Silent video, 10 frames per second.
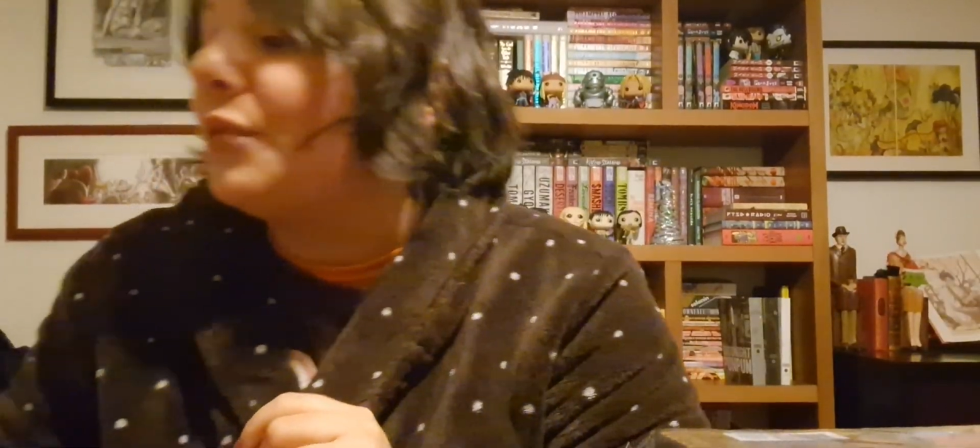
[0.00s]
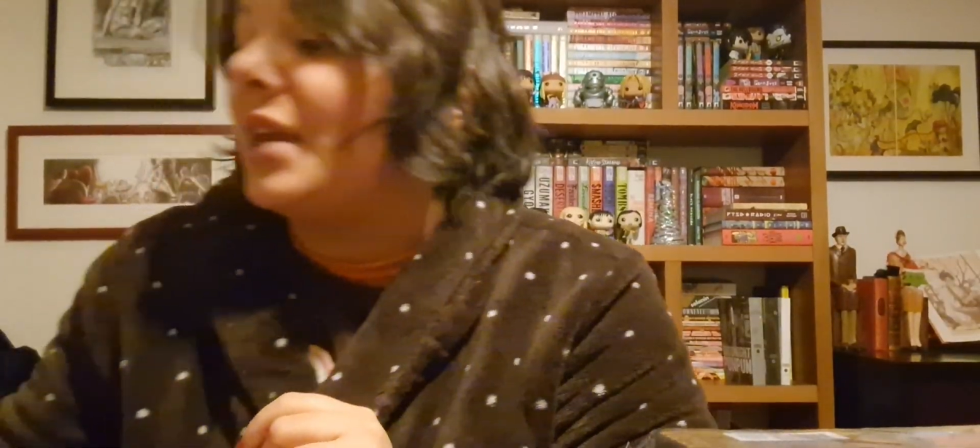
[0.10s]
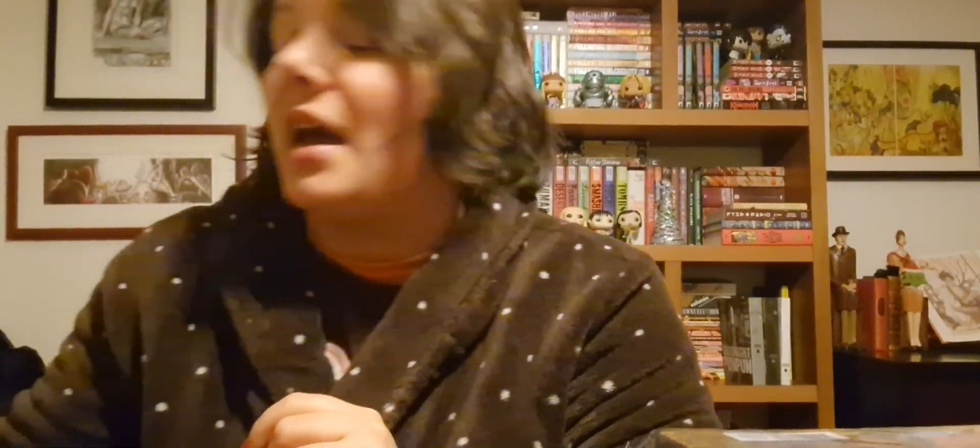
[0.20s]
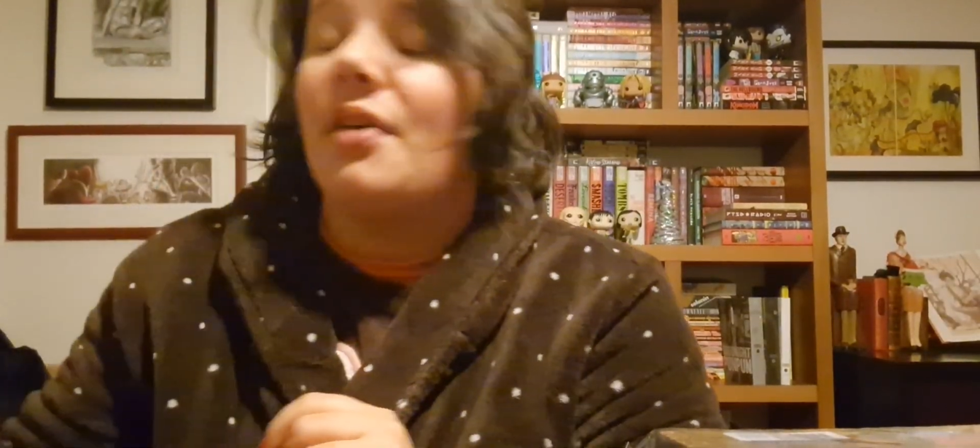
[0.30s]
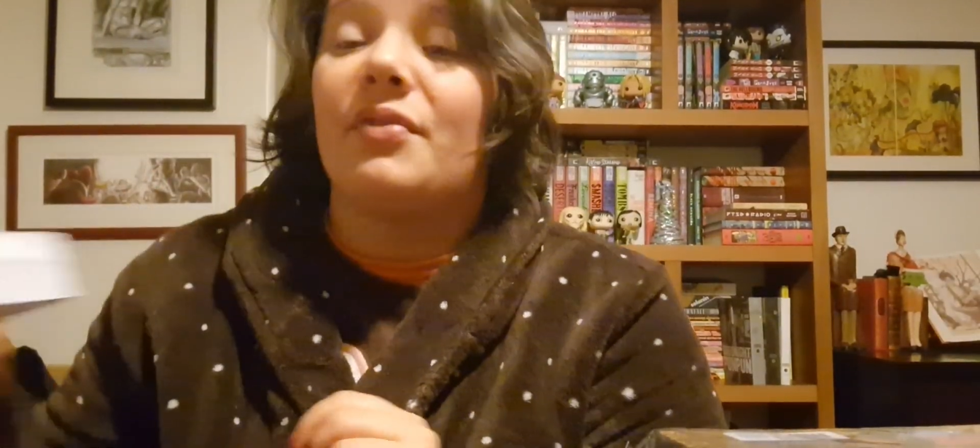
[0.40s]
we
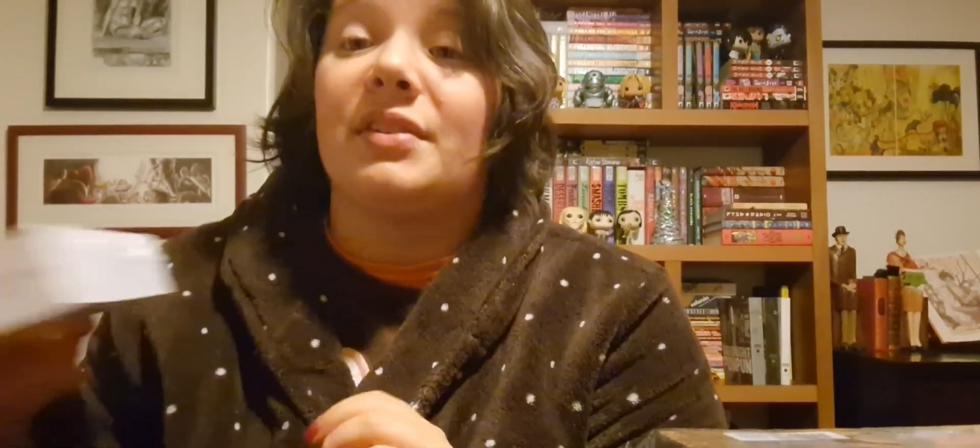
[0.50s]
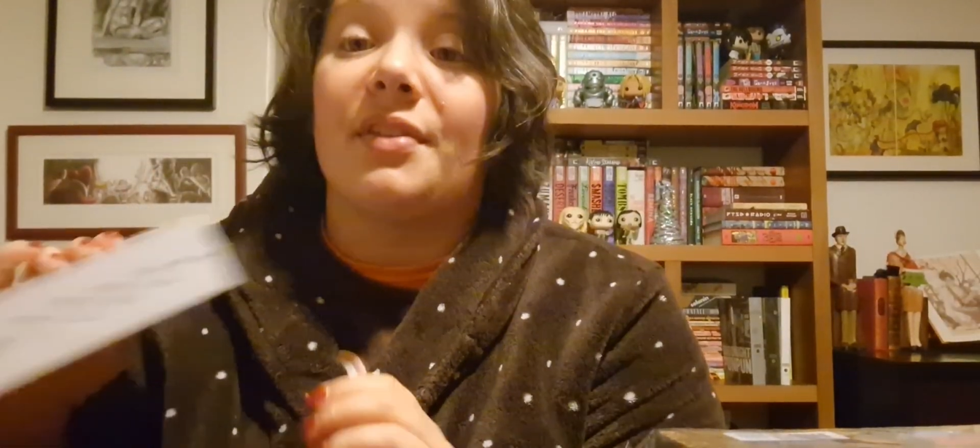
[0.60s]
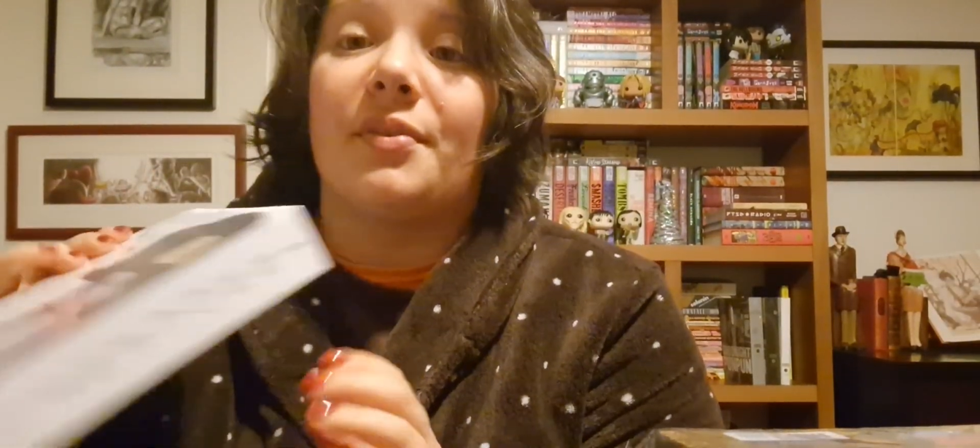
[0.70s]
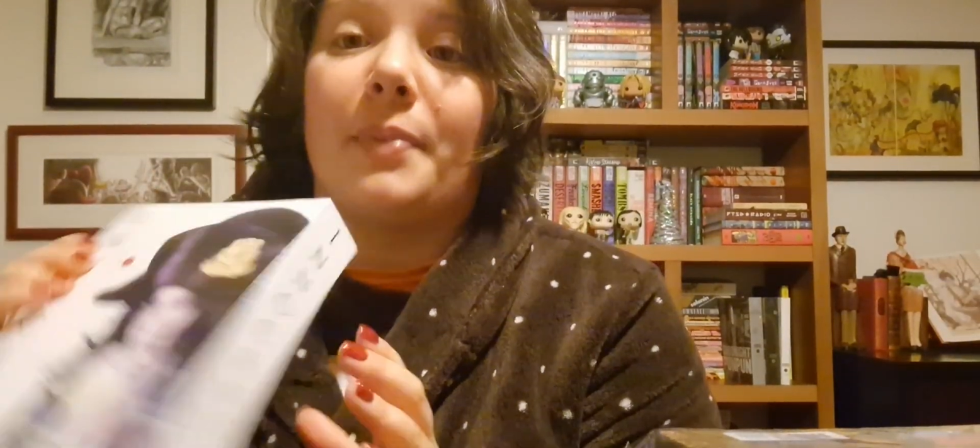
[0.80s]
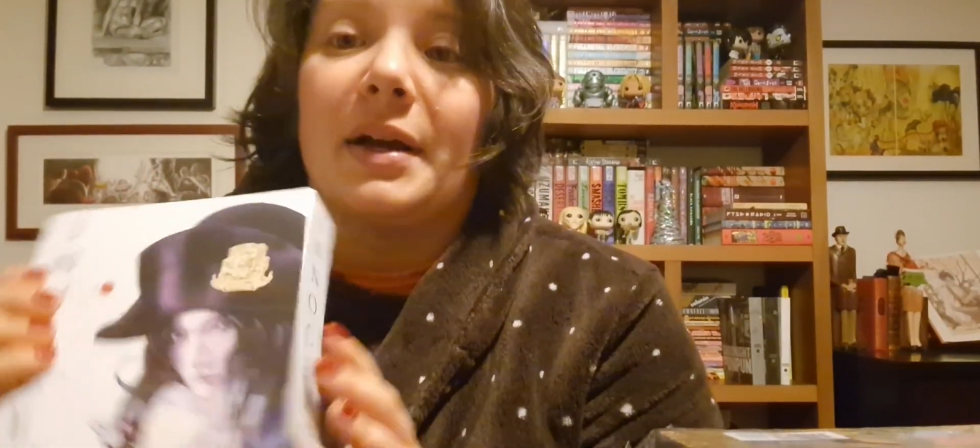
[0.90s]
have
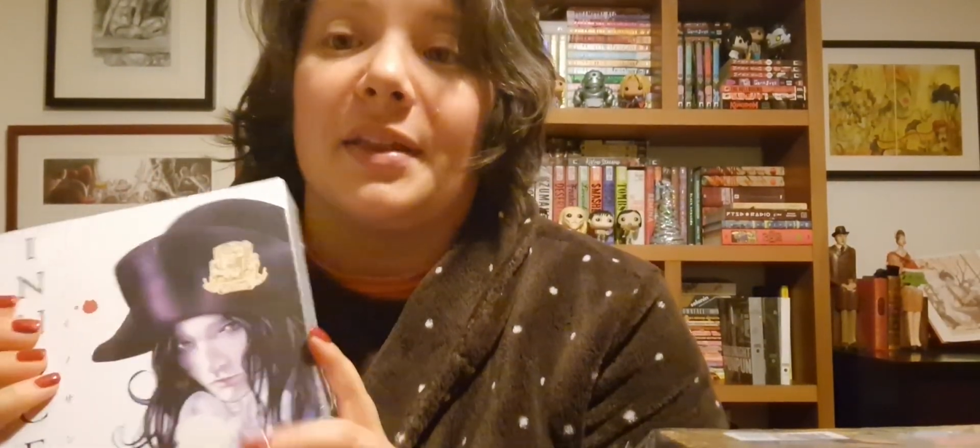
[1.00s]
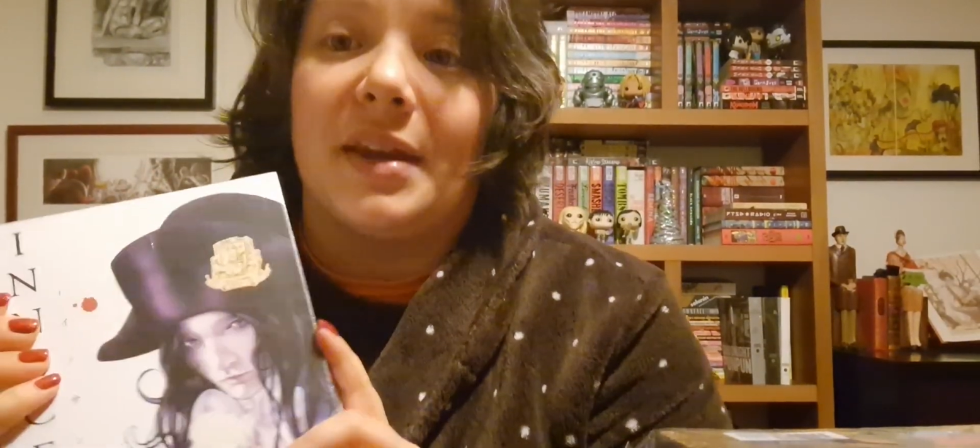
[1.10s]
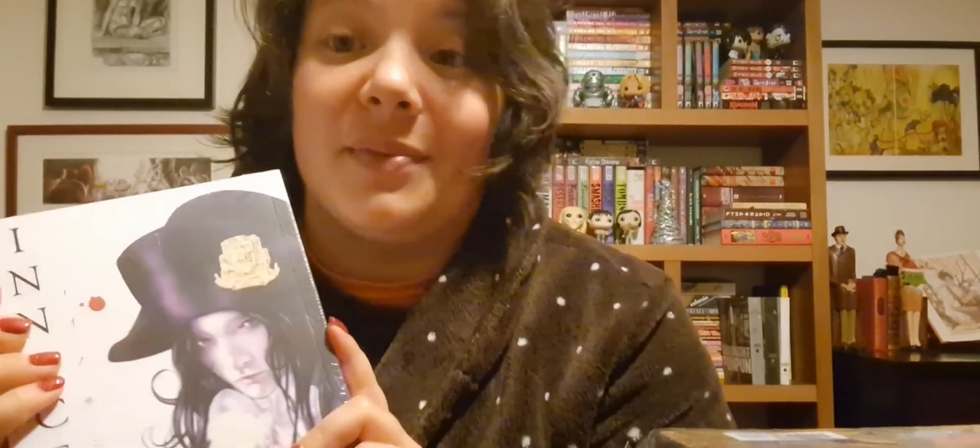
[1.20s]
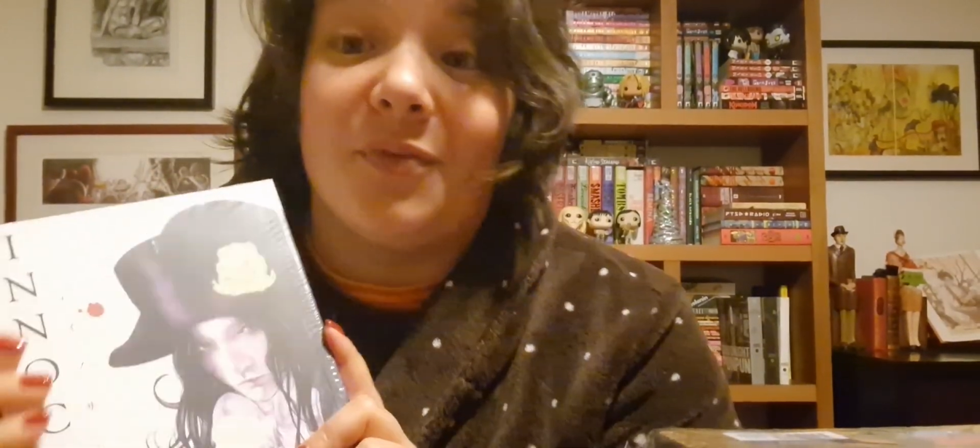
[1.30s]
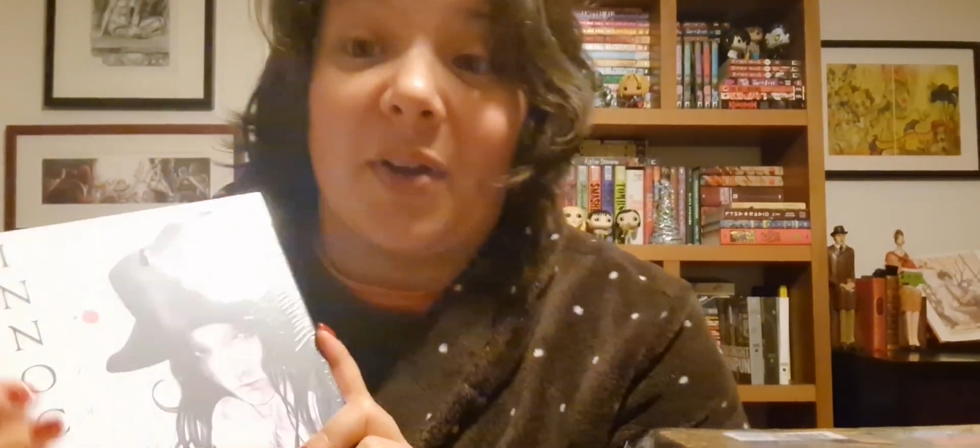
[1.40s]
another manga that
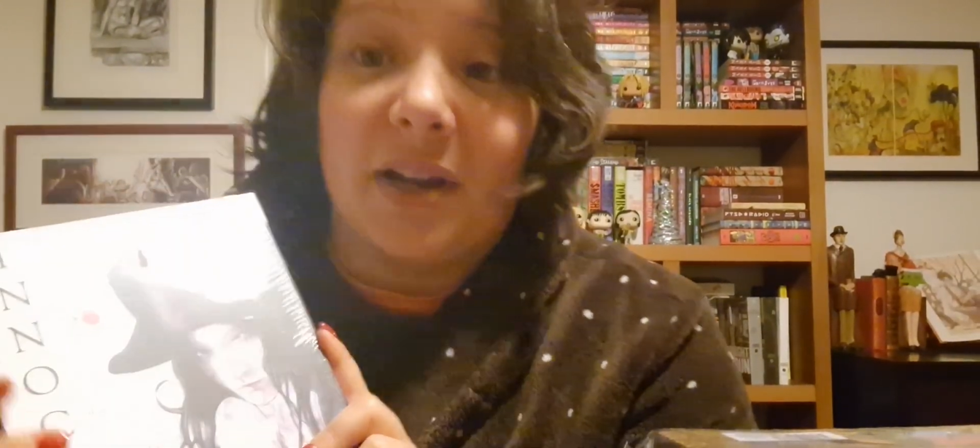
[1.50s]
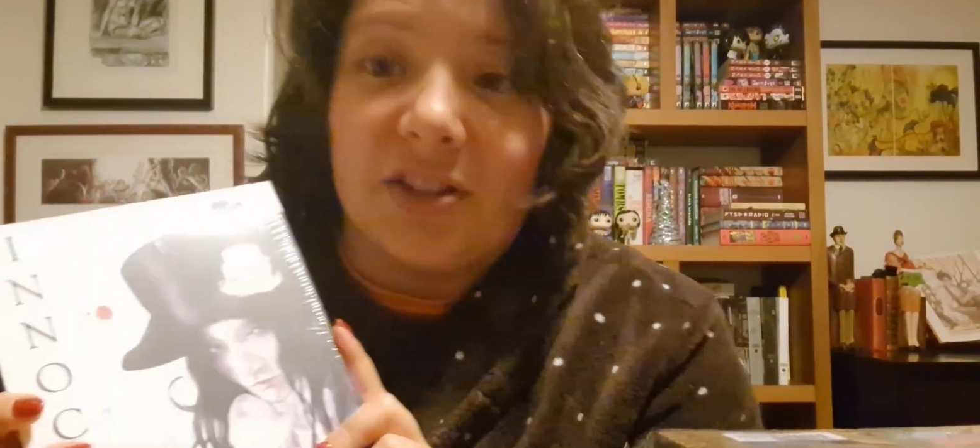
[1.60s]
I'm very